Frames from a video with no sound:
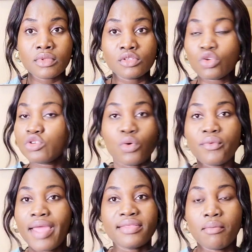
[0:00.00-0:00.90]
So don't
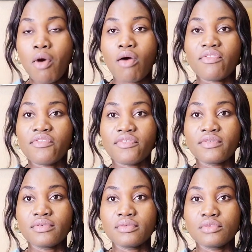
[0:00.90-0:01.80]
write them off.
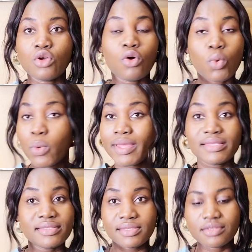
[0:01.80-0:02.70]
Don't
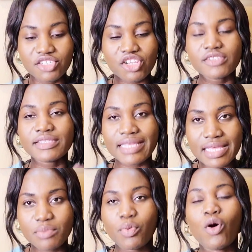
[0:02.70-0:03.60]
quit. Just
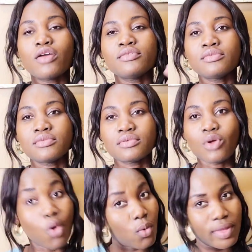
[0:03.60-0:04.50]
keep on
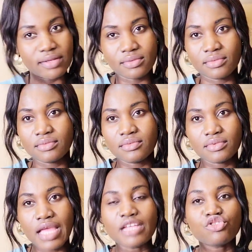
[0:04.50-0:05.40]
going
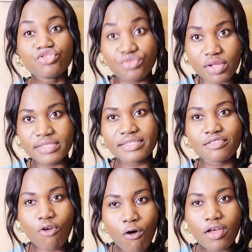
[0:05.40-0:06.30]
and trust
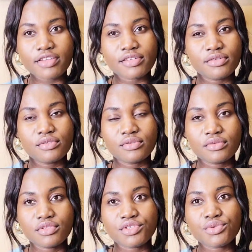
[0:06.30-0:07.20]
God
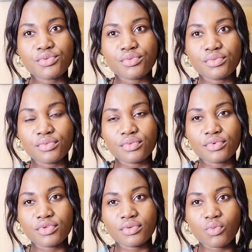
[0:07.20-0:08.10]
to
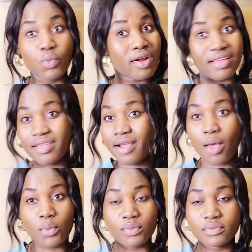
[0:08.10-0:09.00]
work it out.